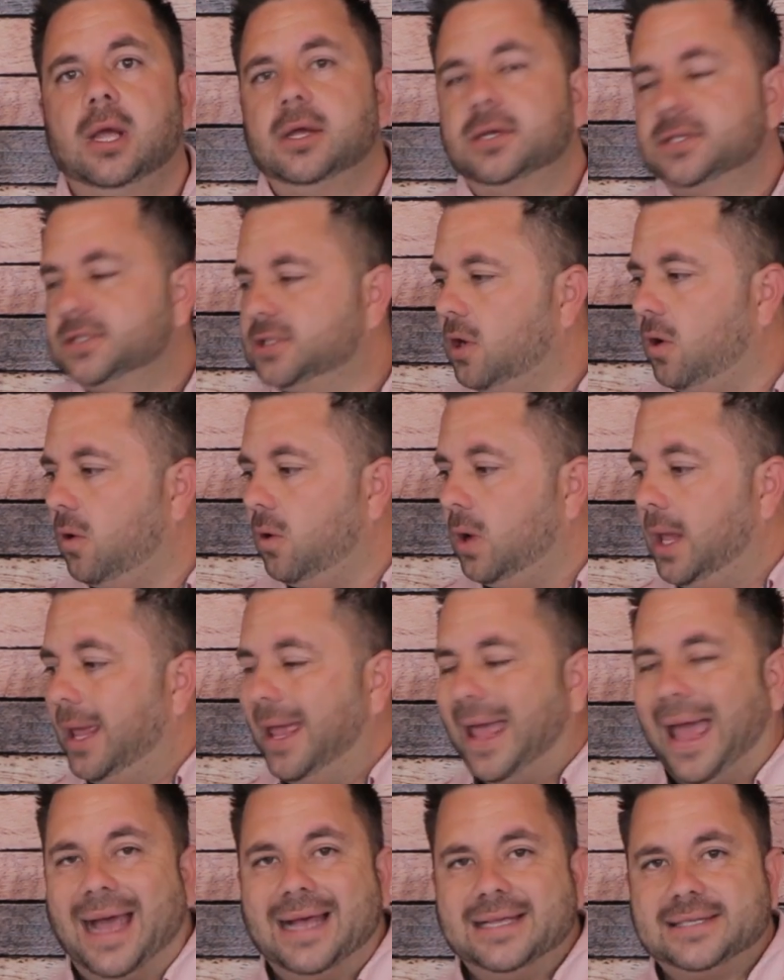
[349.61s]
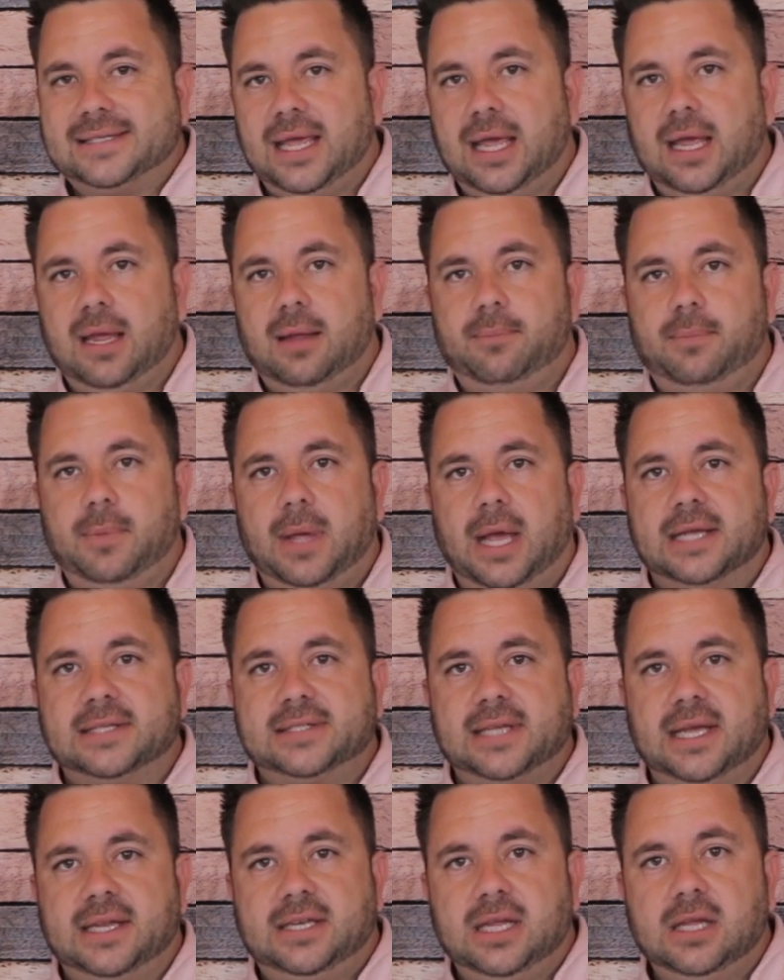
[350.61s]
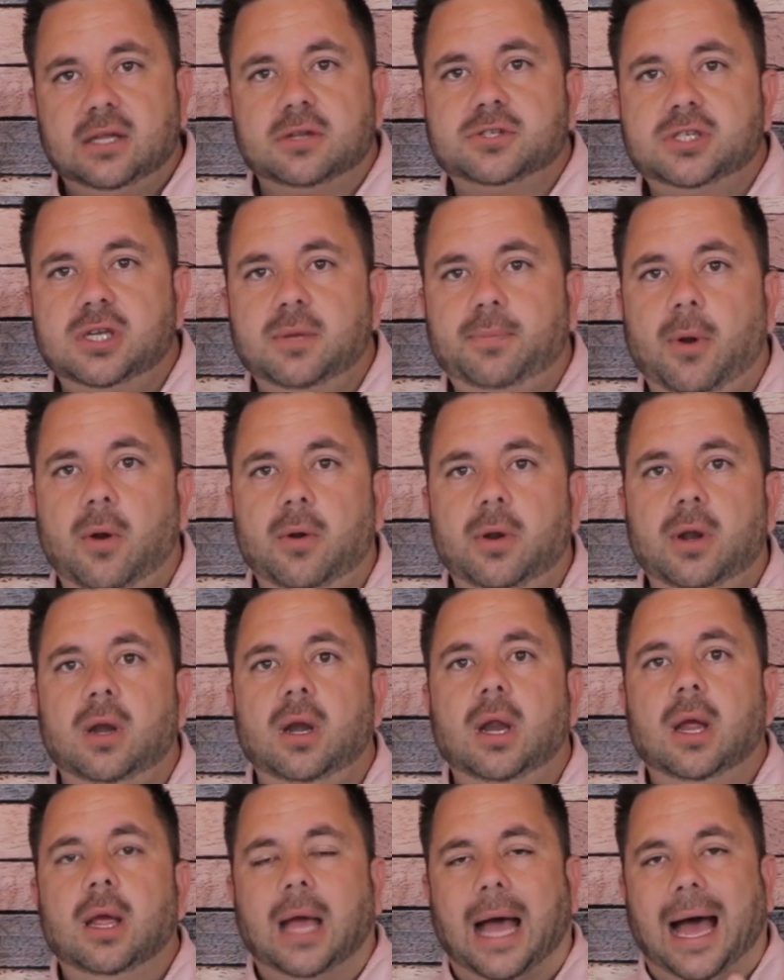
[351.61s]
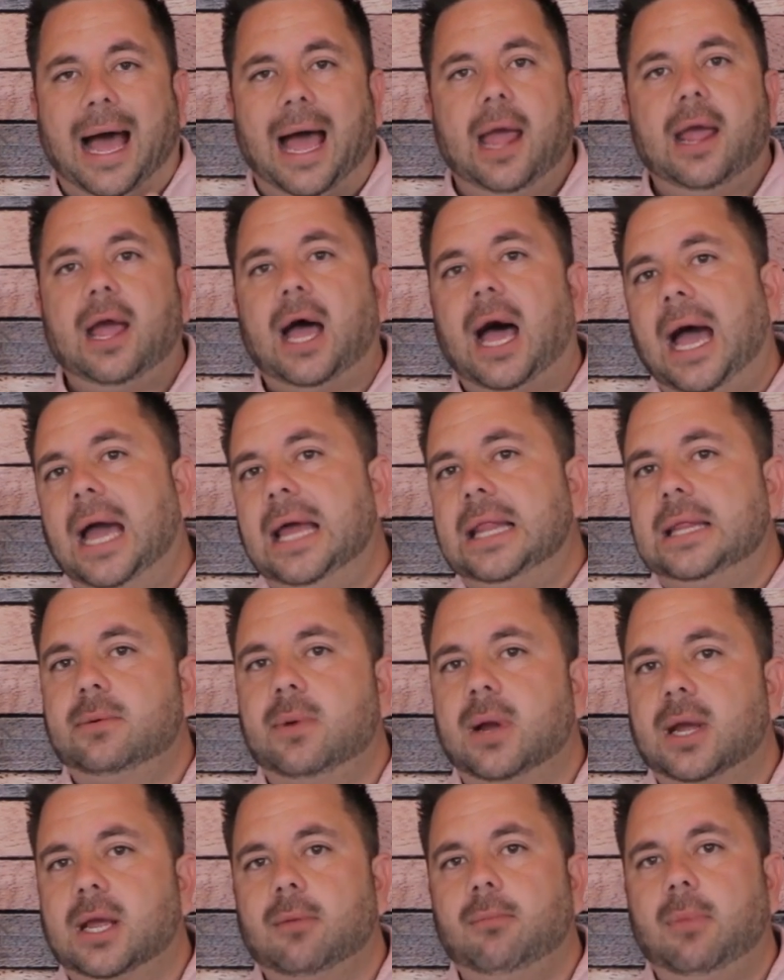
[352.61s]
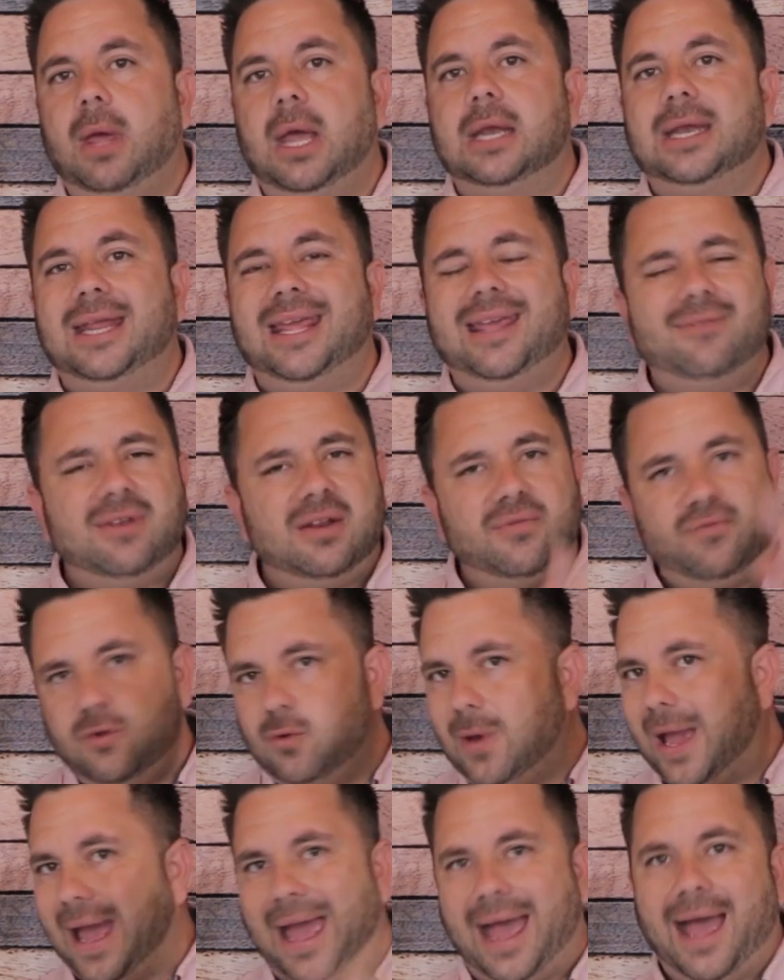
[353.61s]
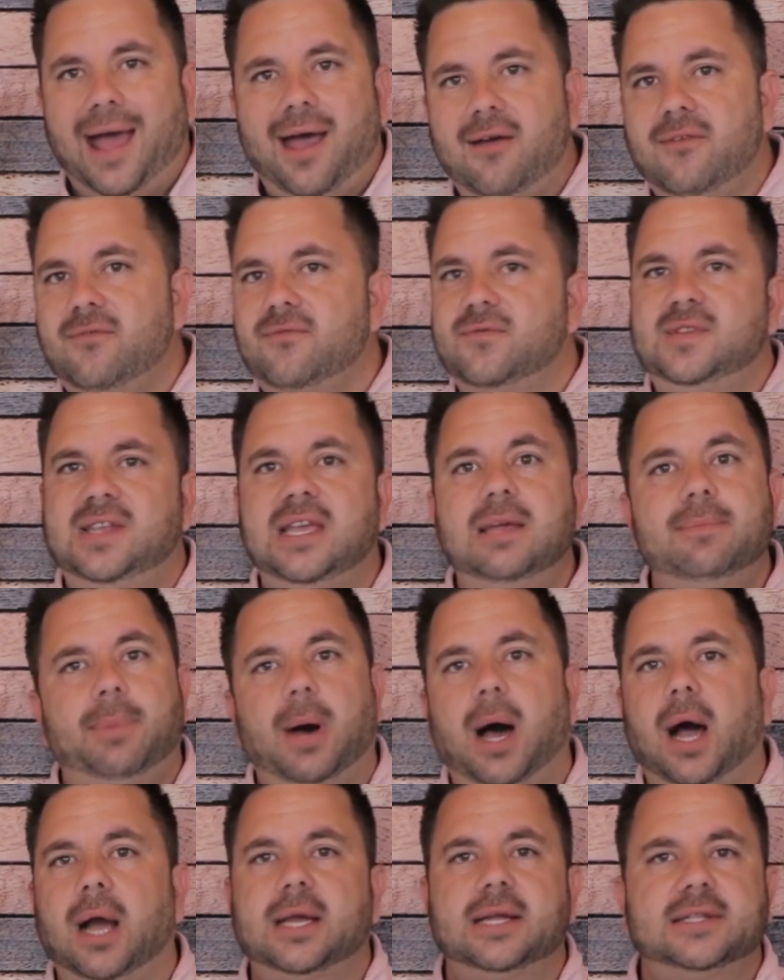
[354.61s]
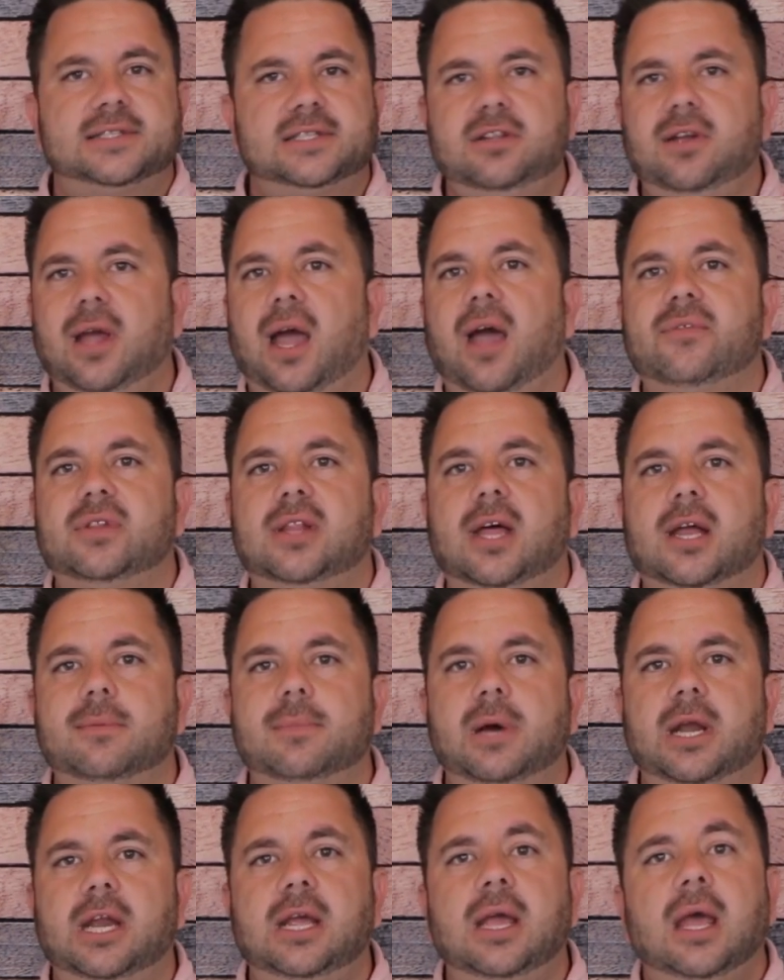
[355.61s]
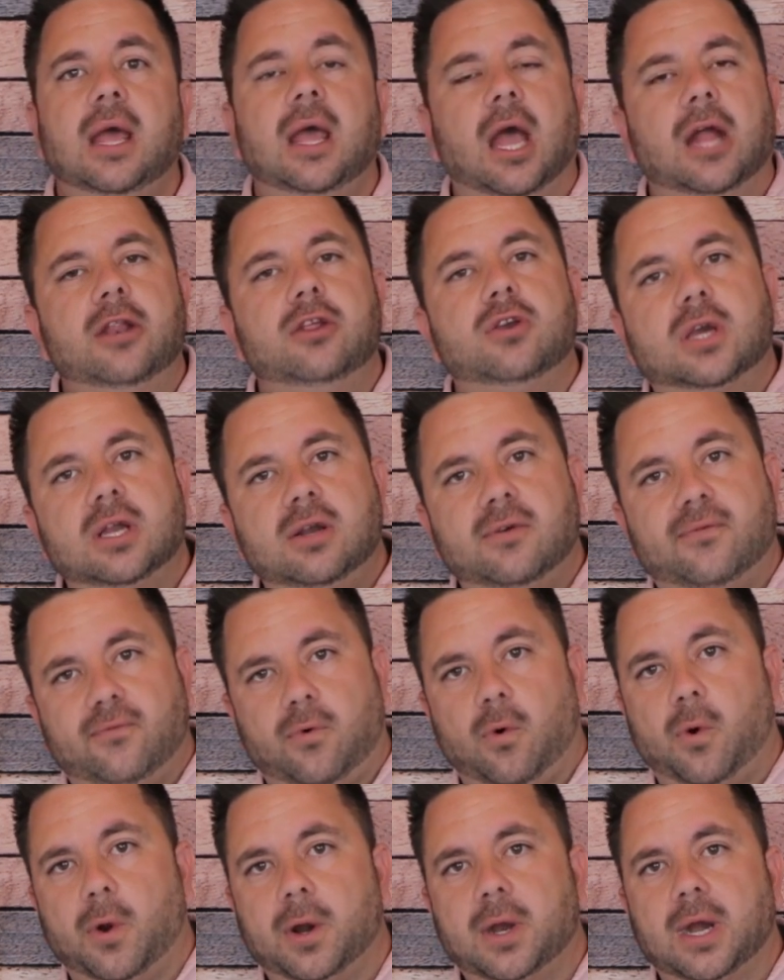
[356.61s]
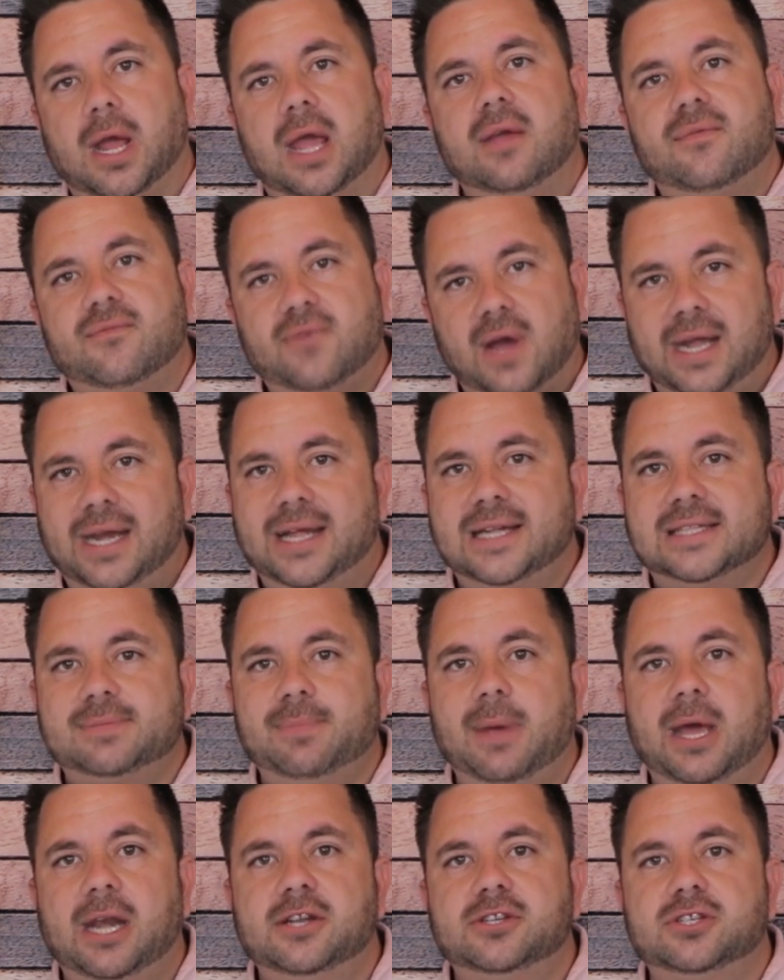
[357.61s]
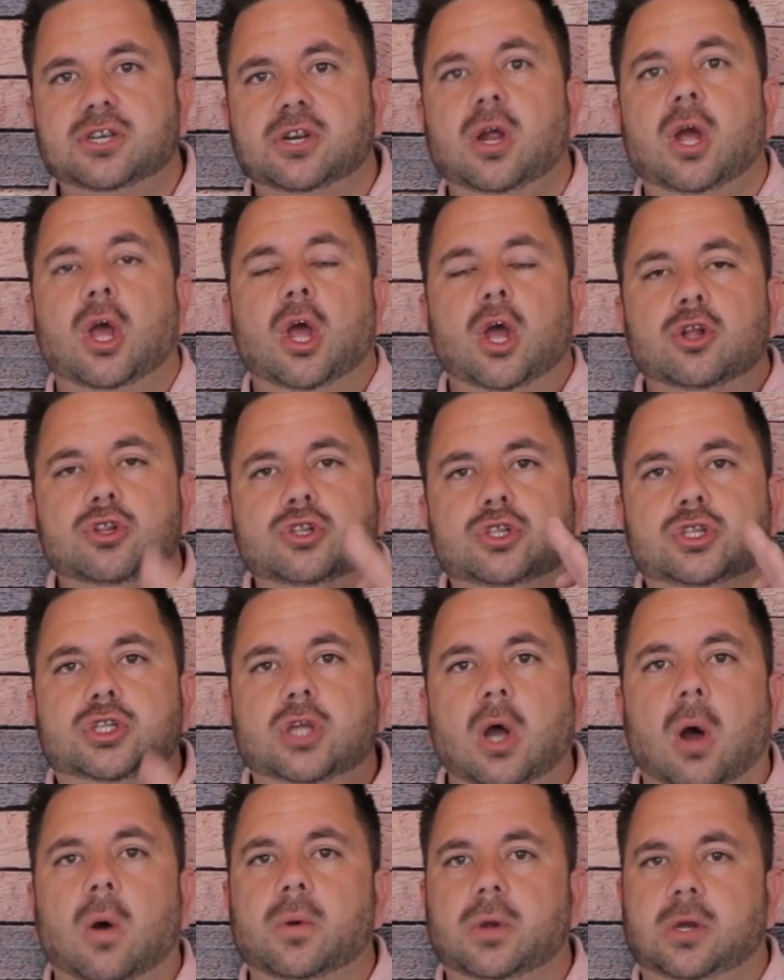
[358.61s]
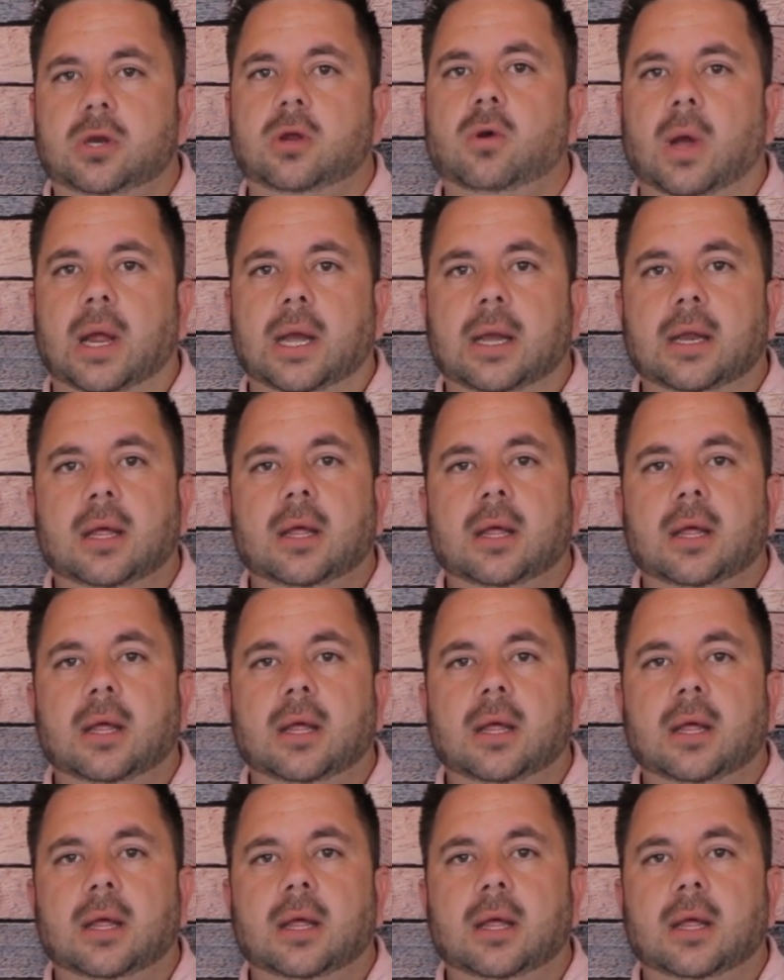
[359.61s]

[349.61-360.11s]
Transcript: So as a dealership owner, I highly recommend, even if you have deep pockets and you have a lot of money and you can afford a finance manager, don't do it.